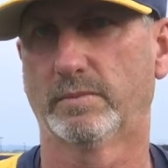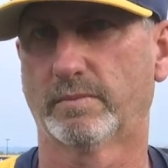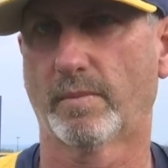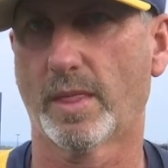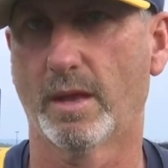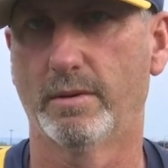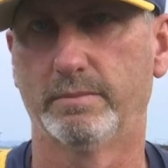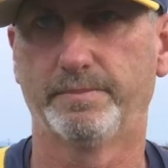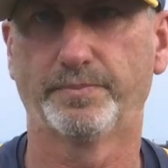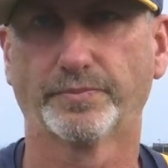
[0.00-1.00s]
pitches, but
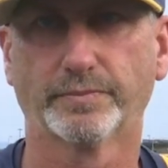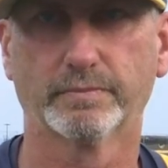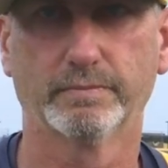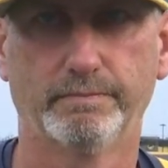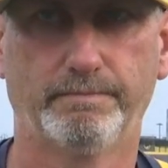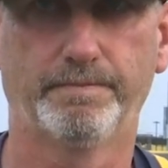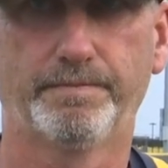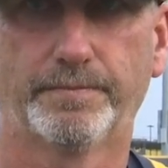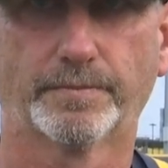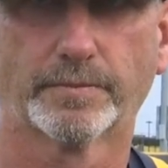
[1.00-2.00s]
his ability to
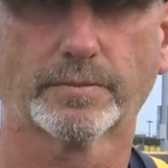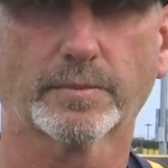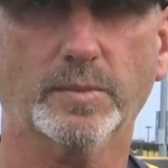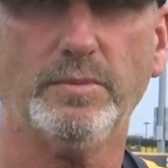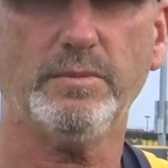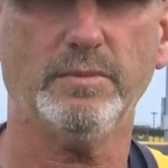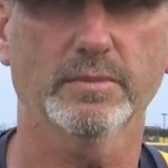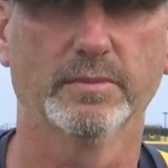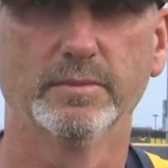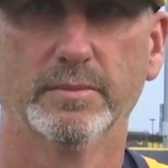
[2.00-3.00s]
go long, what, does
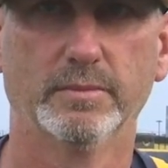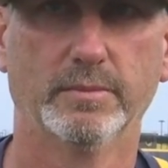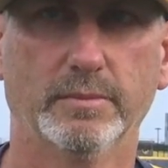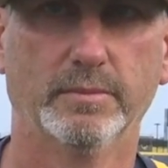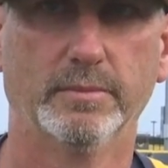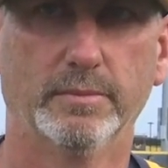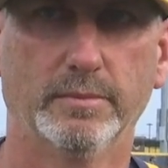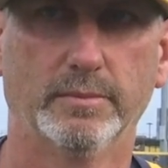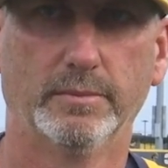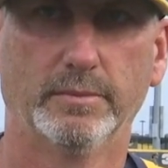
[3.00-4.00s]
that do to the confidence of
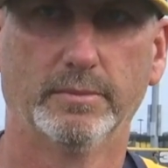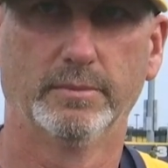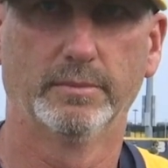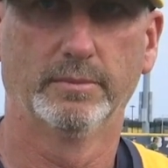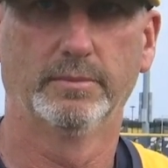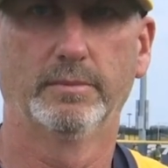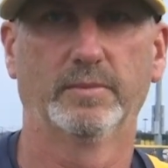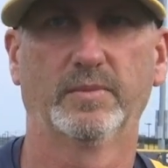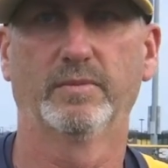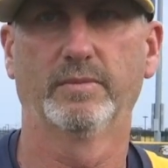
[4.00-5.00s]
this team knowing, I, I
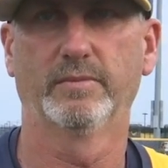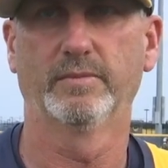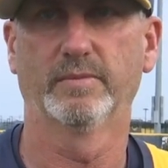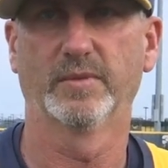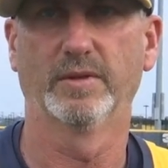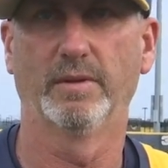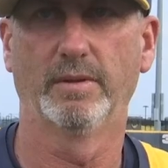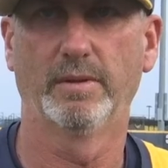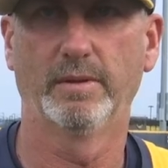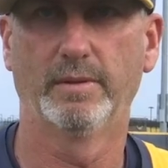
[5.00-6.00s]
guess, just if you get one run
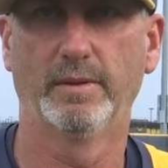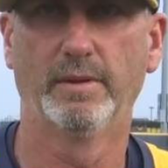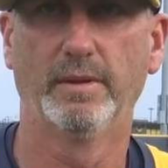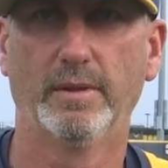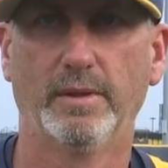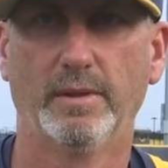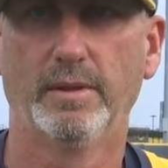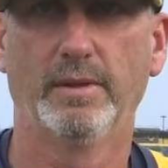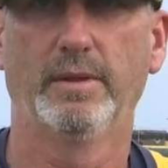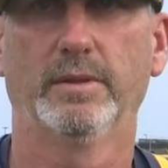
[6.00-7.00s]
on the board, it feels like
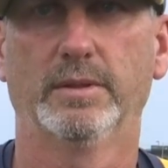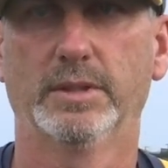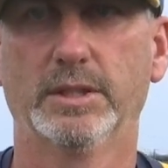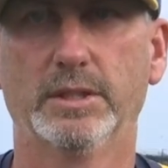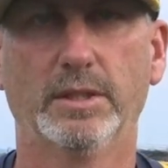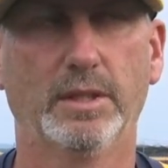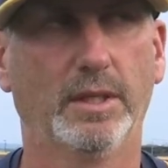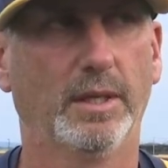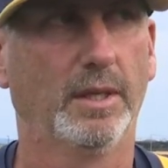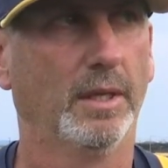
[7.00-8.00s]
it's going to be enough?
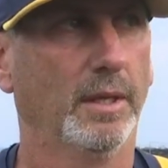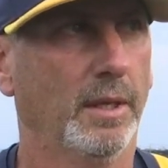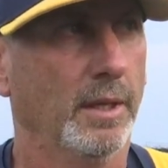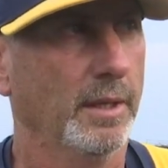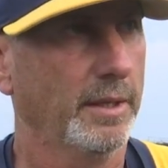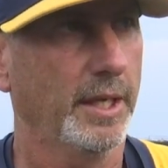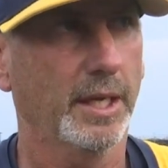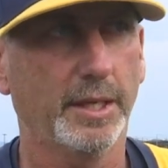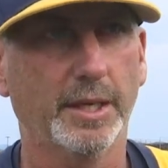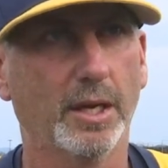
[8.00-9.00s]

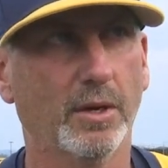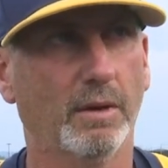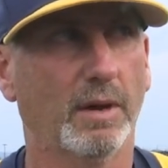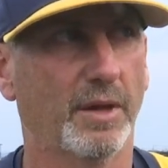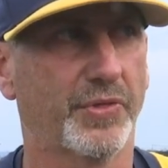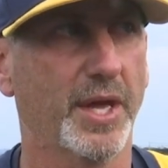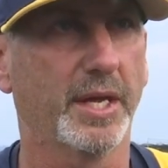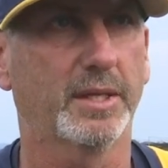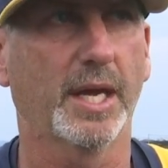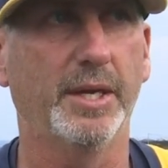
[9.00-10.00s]
Yeah, you know, I
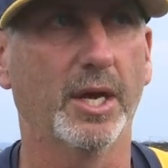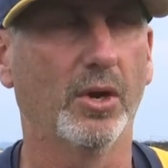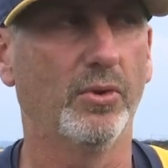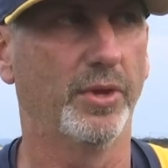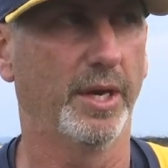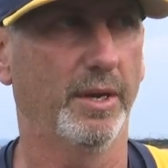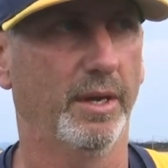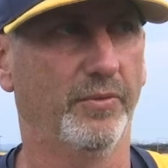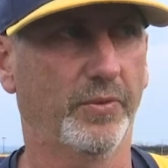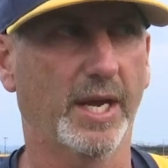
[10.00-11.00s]
think they know that
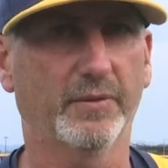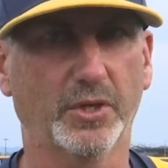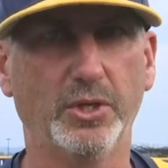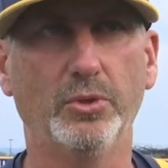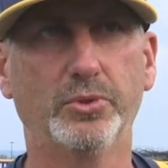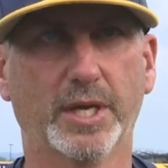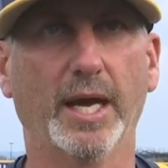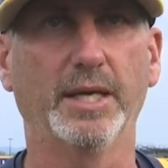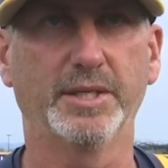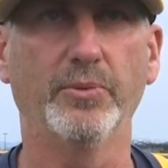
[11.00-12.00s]
if we have to use
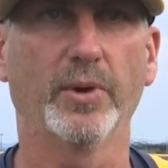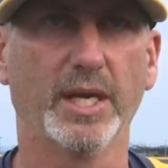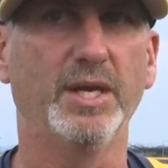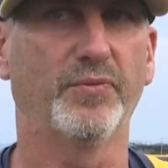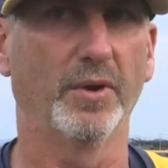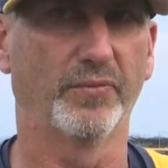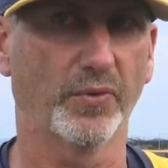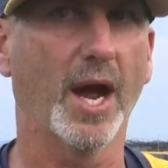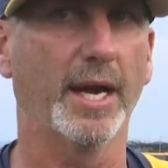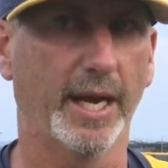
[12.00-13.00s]
guys in relief on
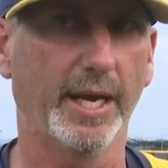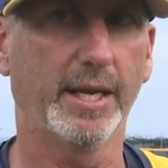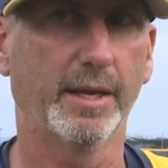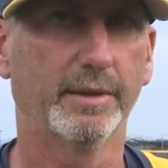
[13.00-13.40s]
Friday,